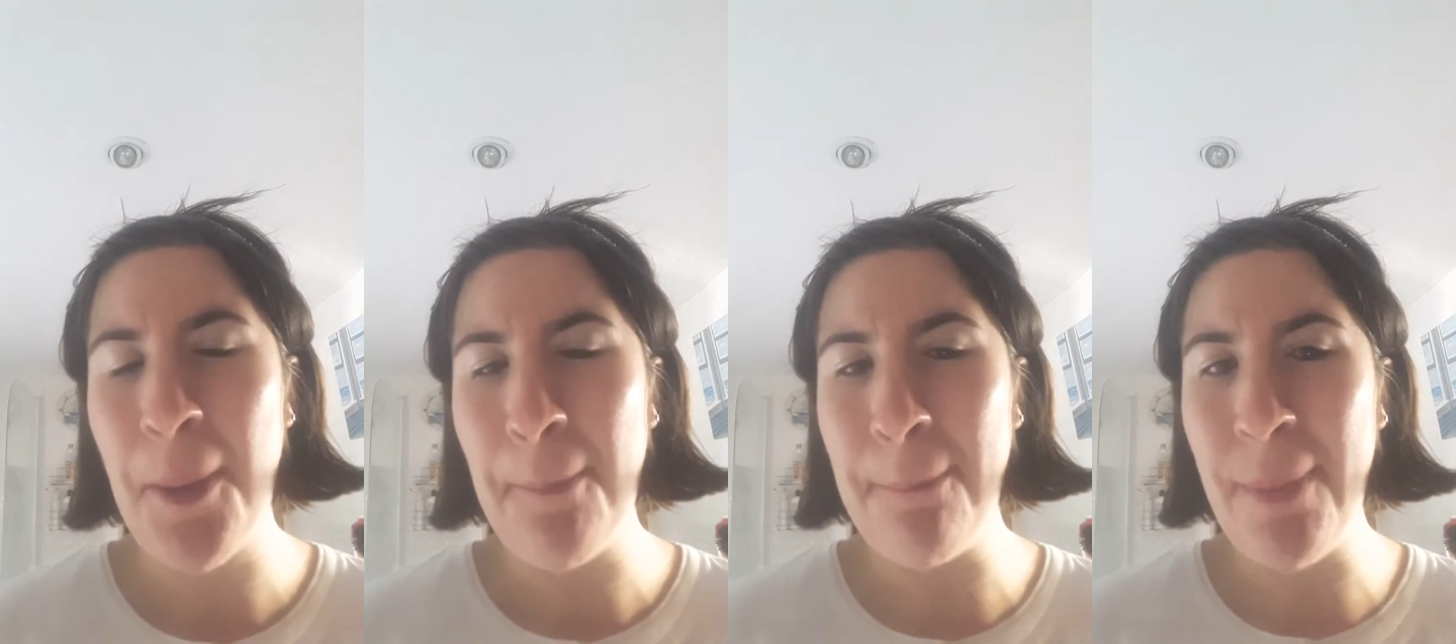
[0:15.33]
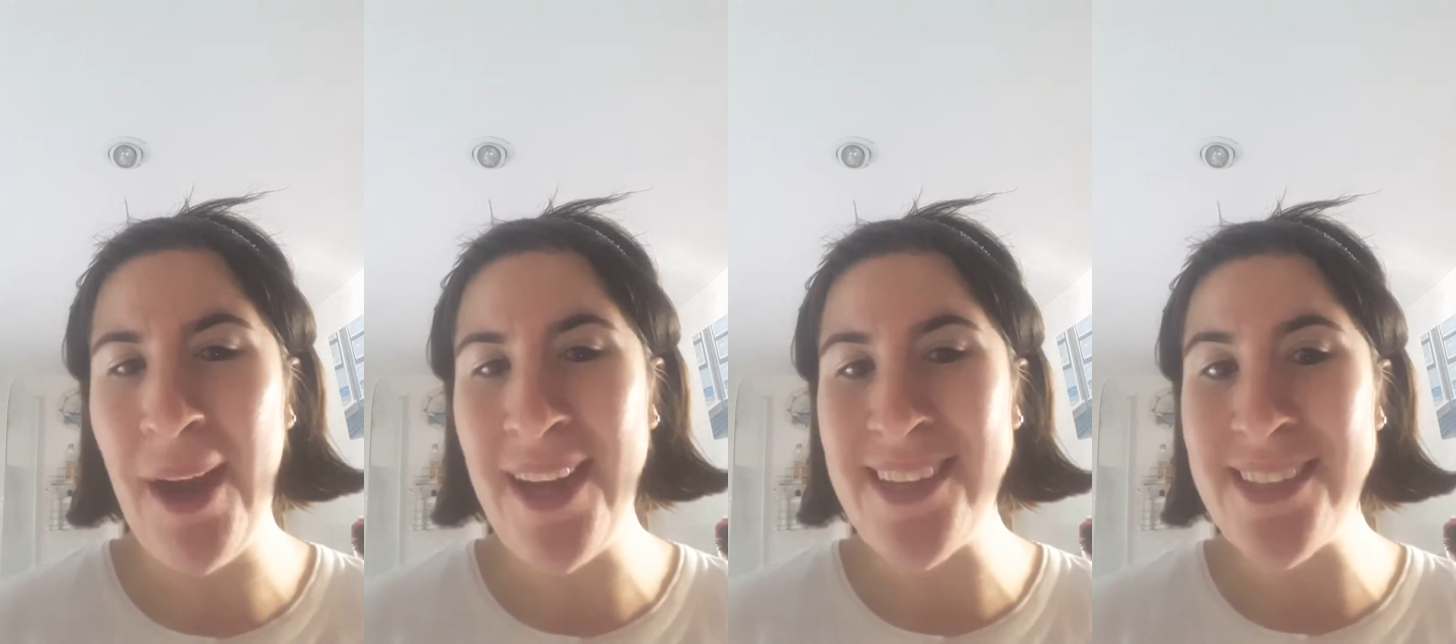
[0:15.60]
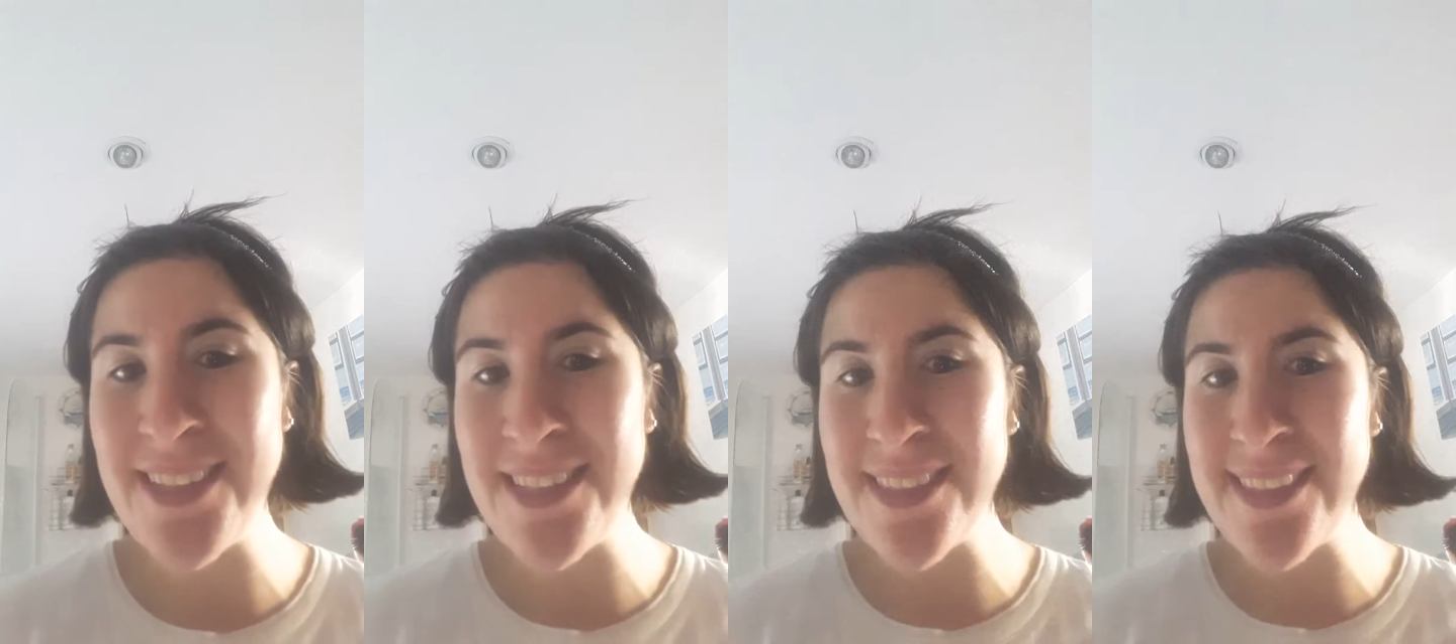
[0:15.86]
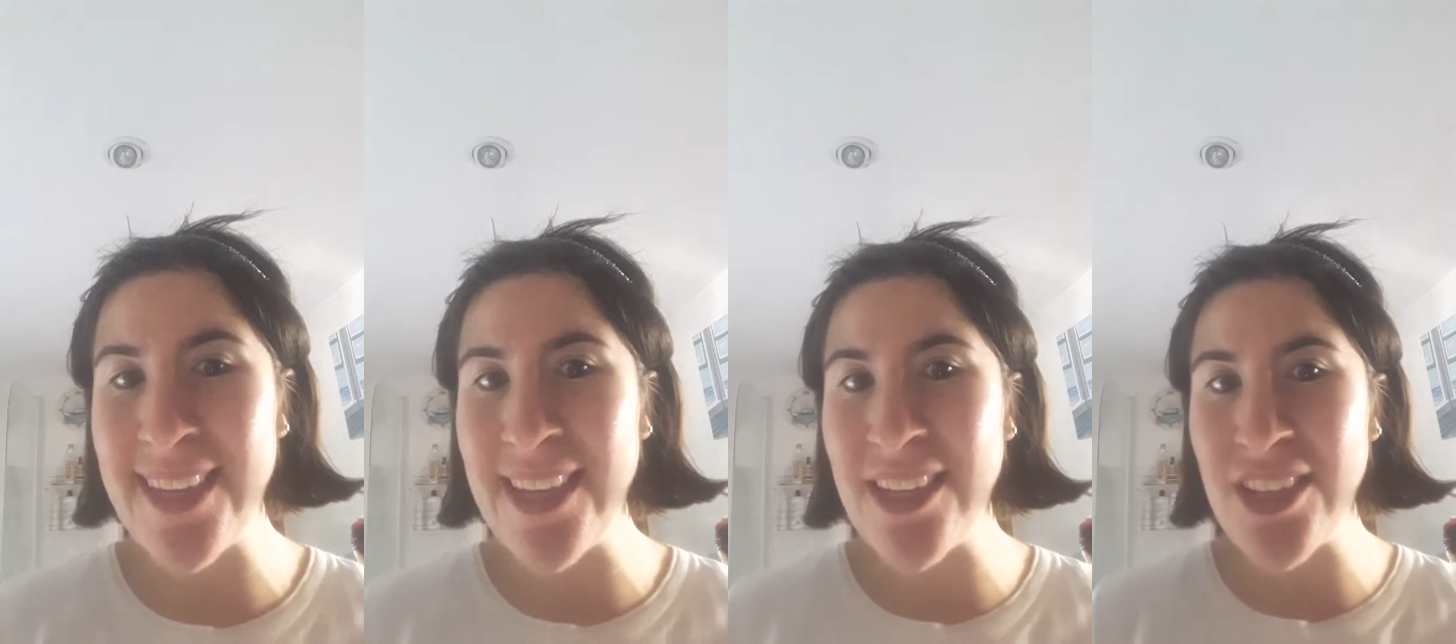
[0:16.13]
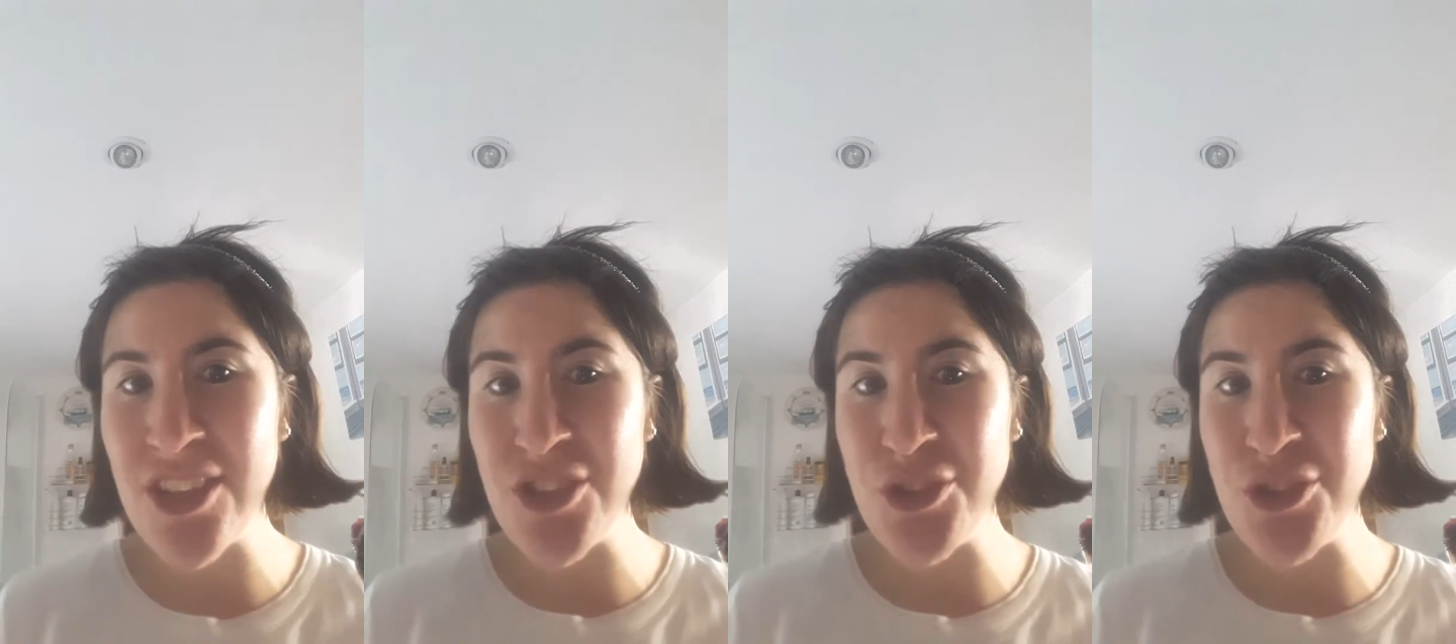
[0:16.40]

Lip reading: my skin